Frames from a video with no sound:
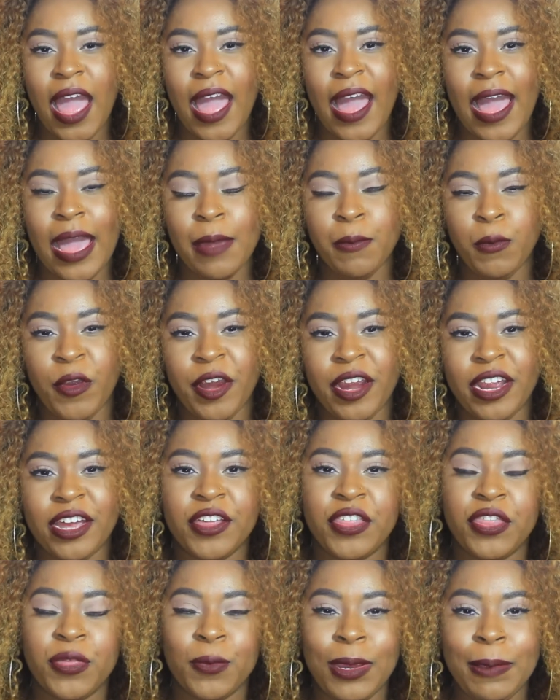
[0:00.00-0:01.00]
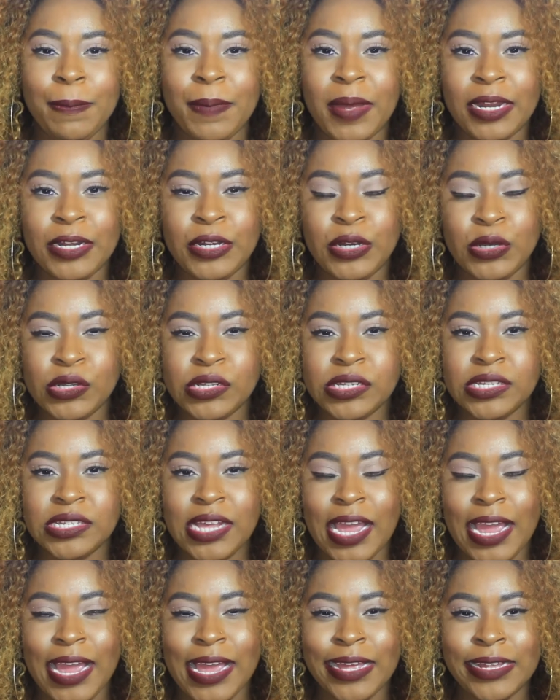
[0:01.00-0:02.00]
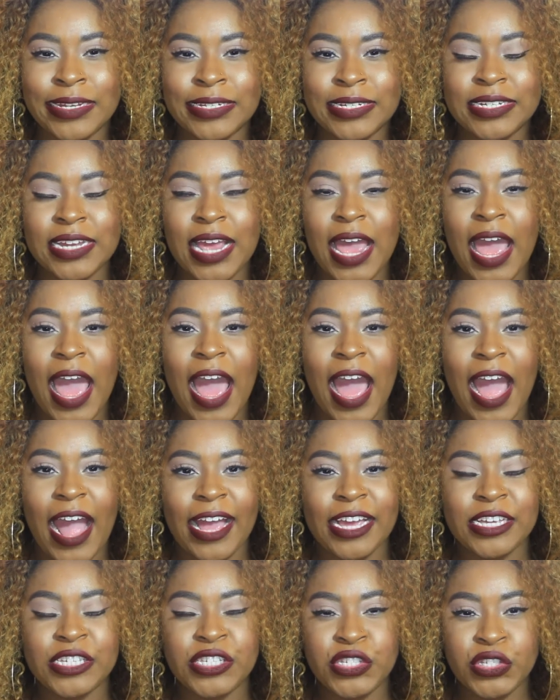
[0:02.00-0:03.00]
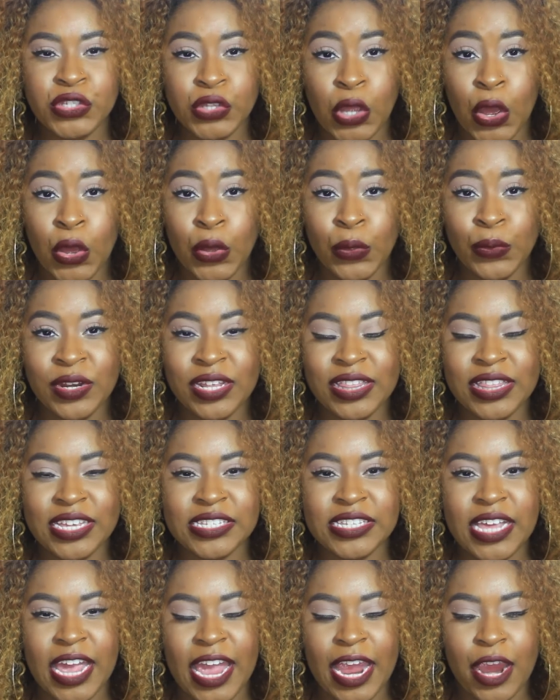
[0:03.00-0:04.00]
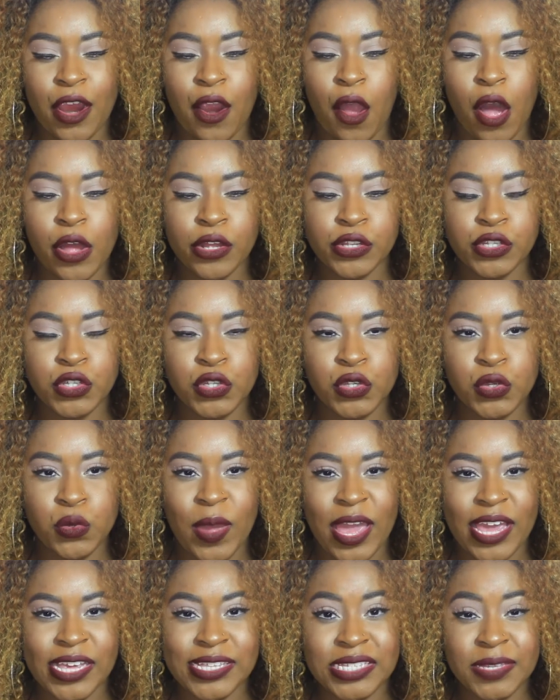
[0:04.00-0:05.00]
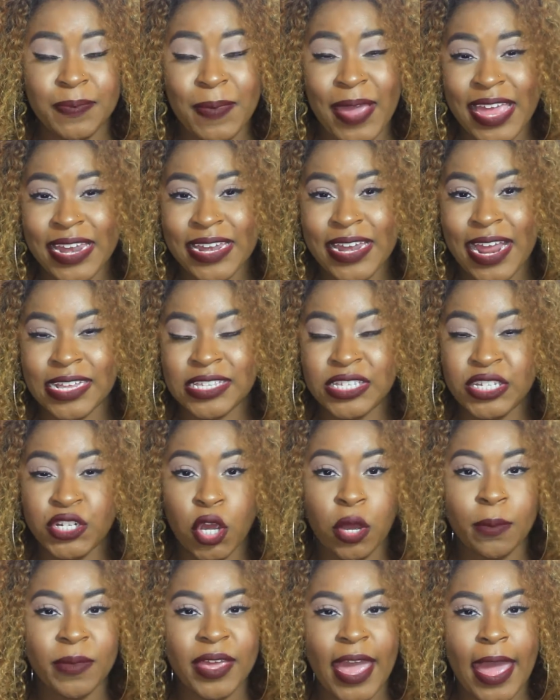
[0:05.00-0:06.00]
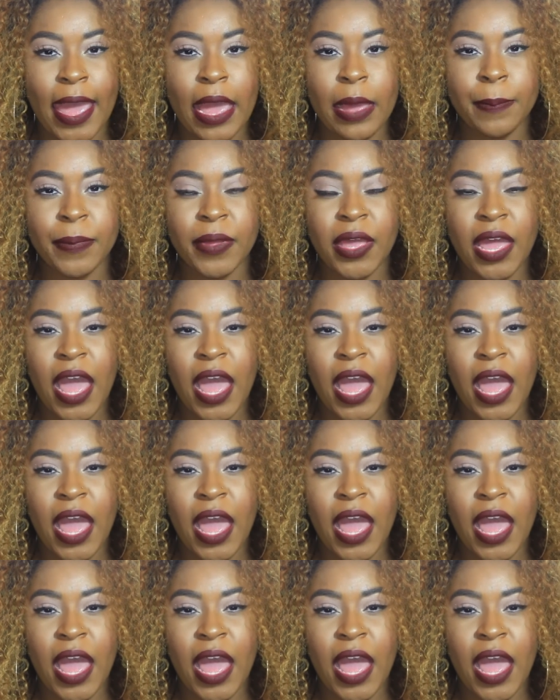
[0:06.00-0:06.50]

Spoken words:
I'm wearing 3 bundles and I sewed this hair onto a spandex dome cap.